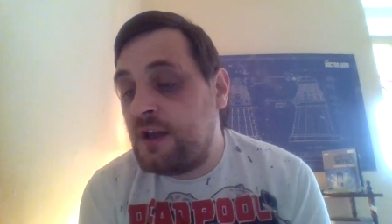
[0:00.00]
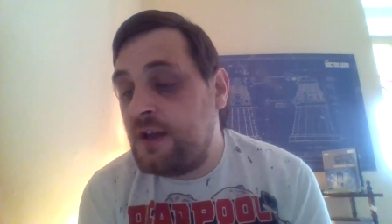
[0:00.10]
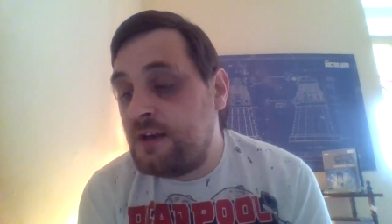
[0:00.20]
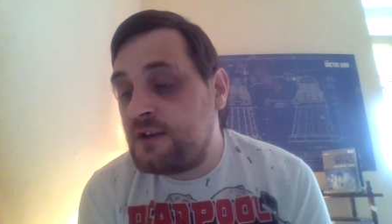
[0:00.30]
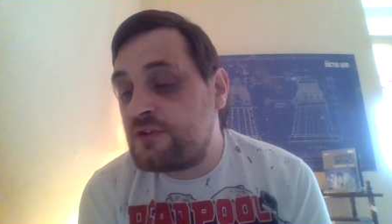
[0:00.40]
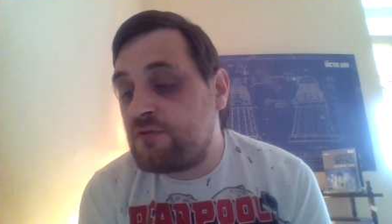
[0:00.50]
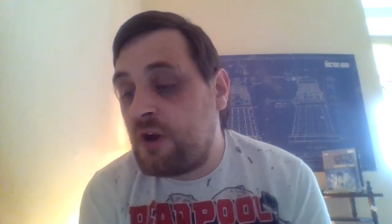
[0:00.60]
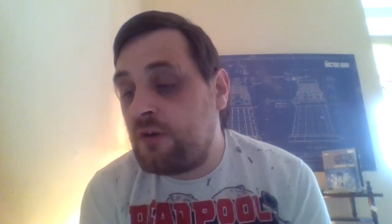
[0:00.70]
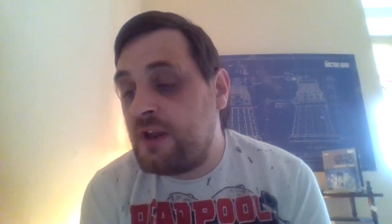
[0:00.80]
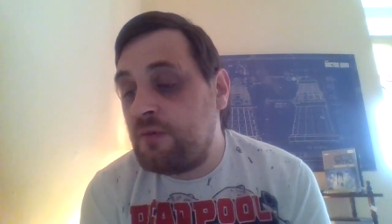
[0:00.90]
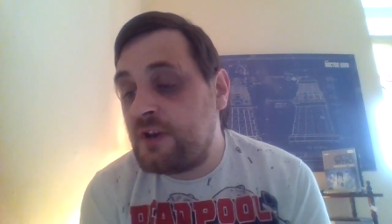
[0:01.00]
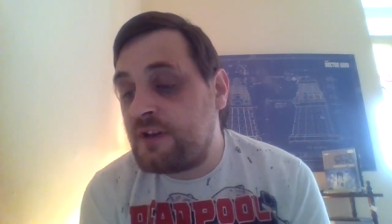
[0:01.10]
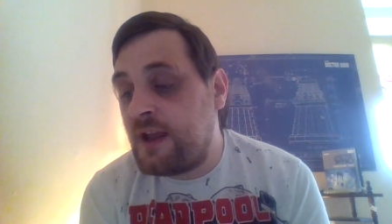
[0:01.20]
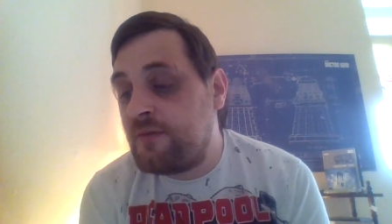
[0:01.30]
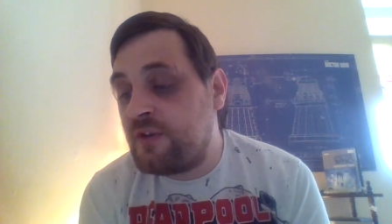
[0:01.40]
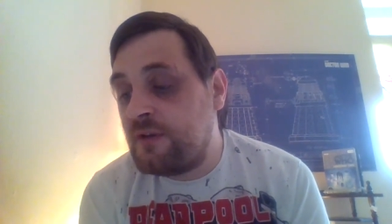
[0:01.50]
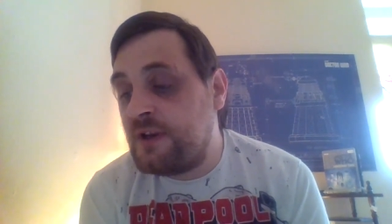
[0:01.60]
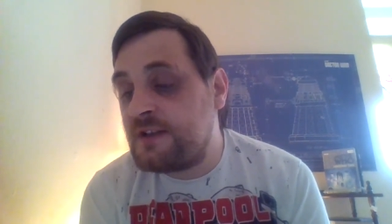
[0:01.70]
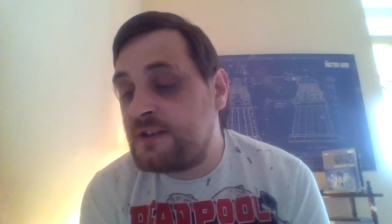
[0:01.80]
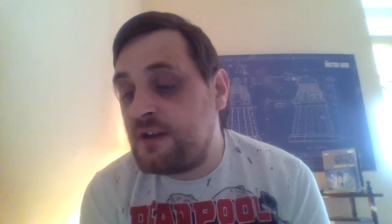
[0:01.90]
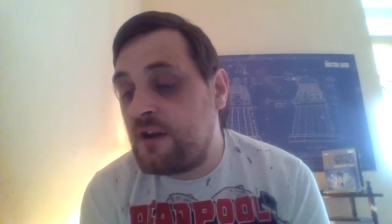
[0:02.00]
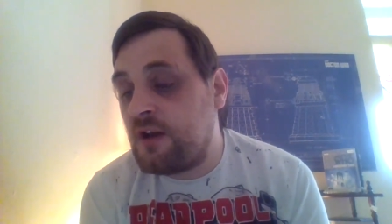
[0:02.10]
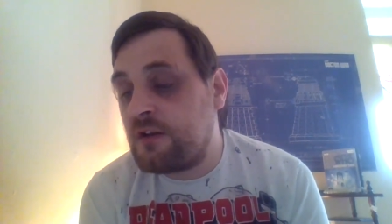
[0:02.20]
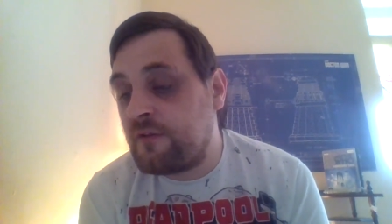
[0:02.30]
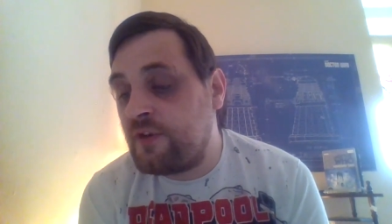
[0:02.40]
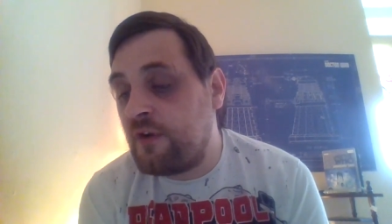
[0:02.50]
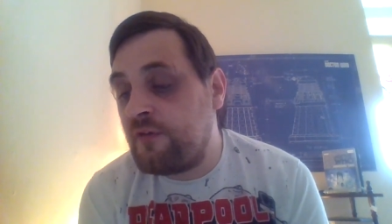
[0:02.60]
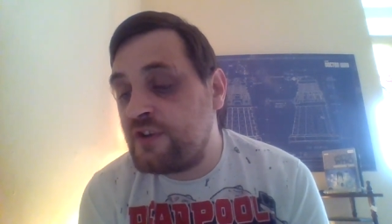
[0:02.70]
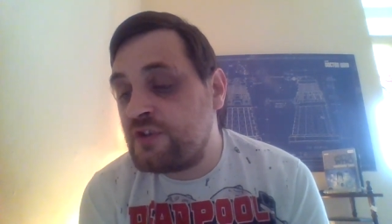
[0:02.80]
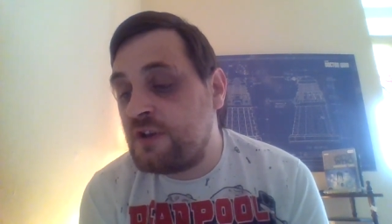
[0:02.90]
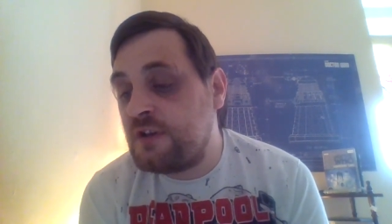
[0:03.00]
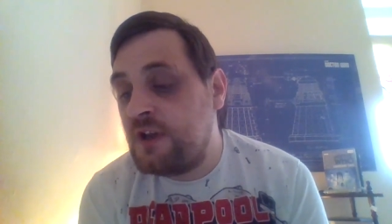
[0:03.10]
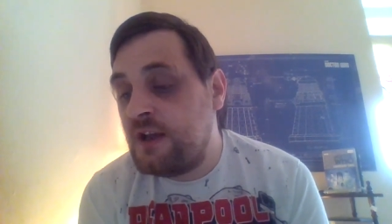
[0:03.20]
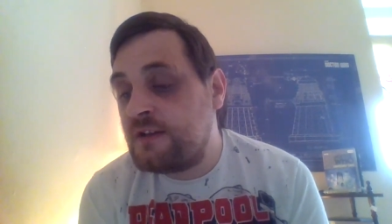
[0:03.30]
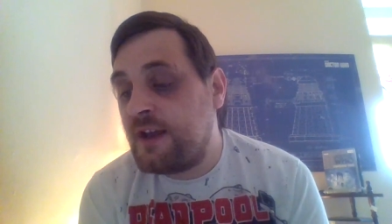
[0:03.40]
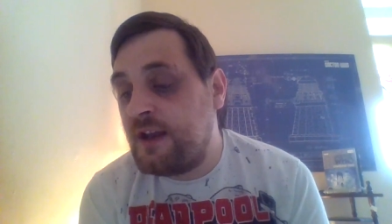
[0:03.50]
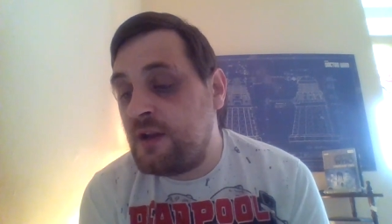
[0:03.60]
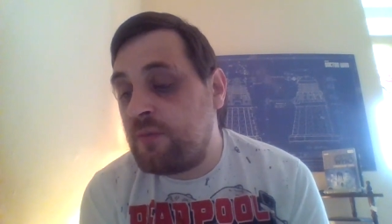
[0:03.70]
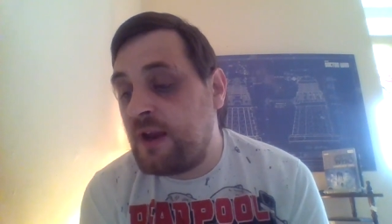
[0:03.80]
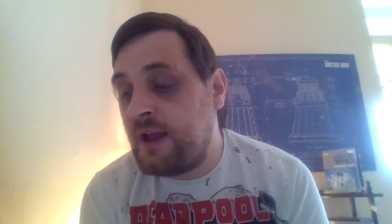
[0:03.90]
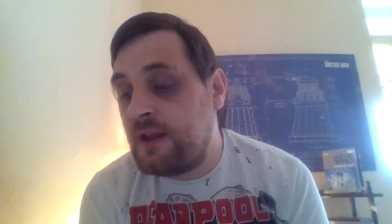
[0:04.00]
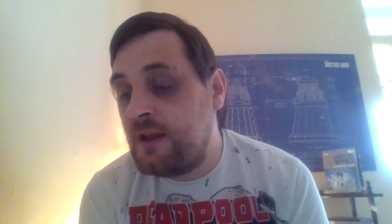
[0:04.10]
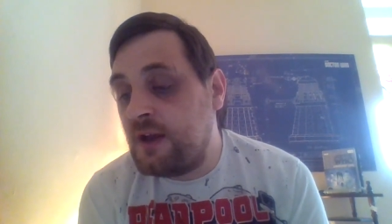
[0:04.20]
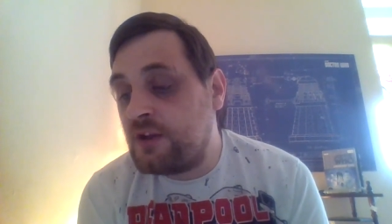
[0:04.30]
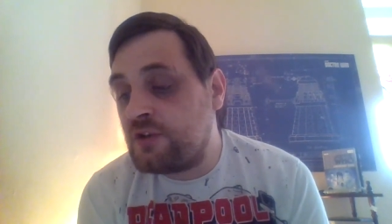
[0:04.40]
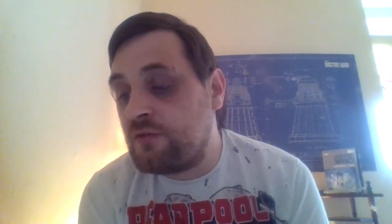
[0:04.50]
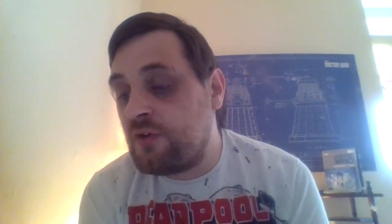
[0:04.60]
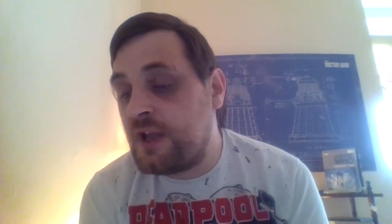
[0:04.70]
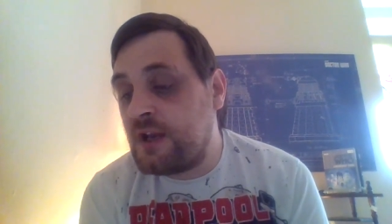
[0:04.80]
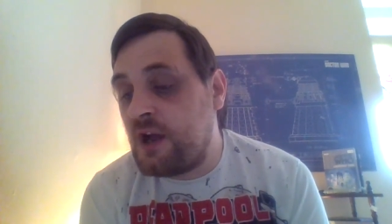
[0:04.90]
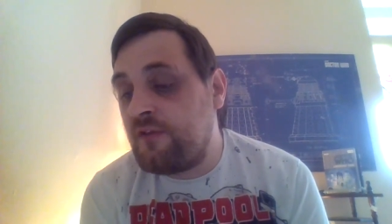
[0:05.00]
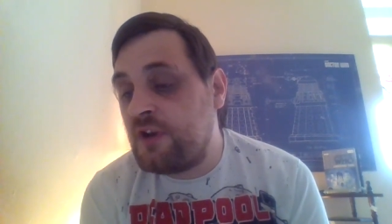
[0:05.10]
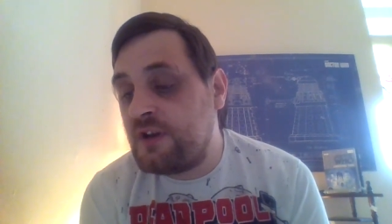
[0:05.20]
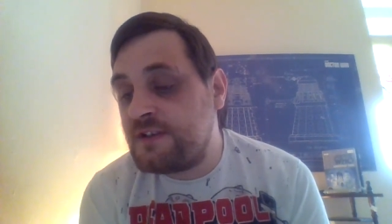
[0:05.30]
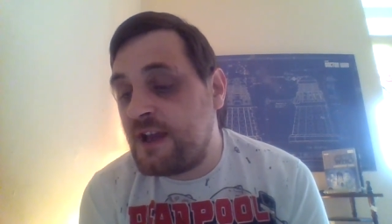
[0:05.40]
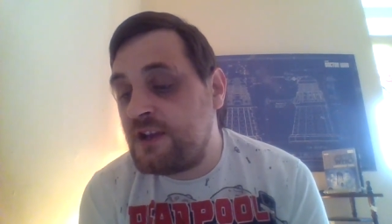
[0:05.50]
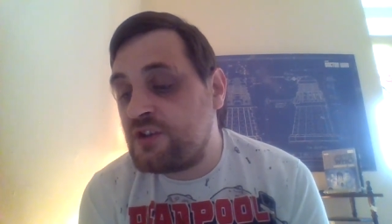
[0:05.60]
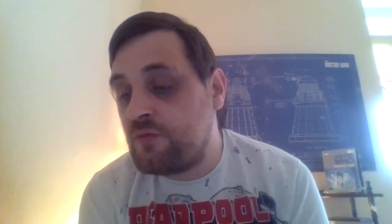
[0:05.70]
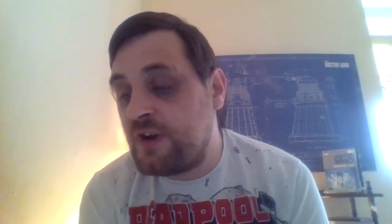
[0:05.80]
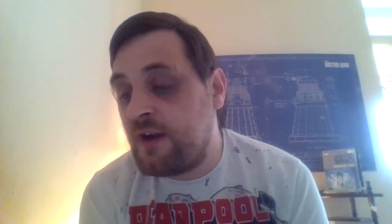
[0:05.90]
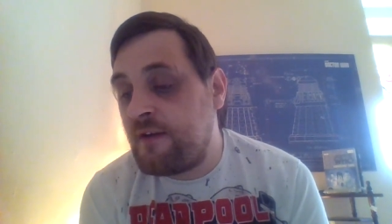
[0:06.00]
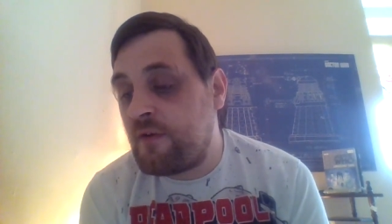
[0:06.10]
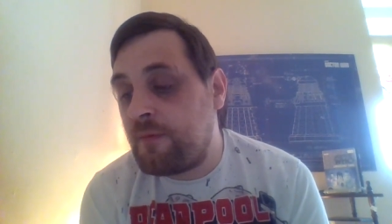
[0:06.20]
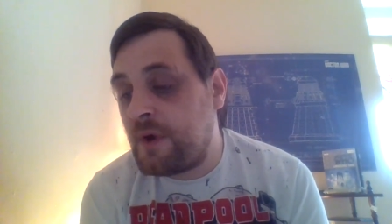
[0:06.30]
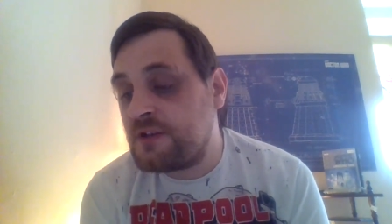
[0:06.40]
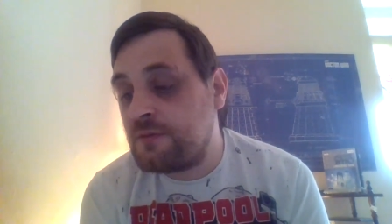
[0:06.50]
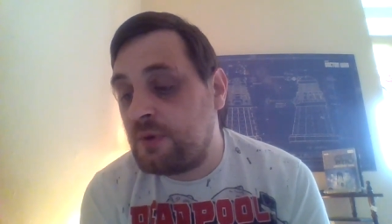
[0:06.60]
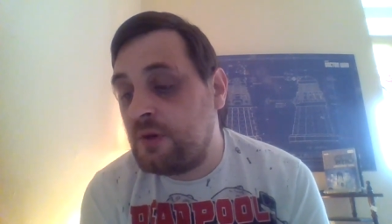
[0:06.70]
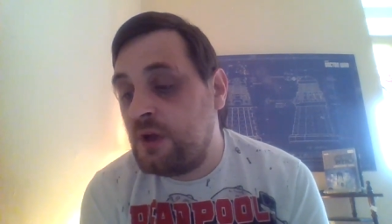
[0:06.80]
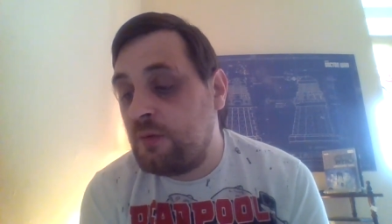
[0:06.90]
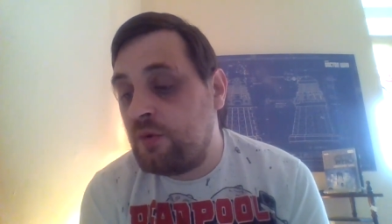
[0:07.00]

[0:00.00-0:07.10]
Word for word: In this role, he would attempt to enlist the author of the original teleplay to write a novelization whenever possible,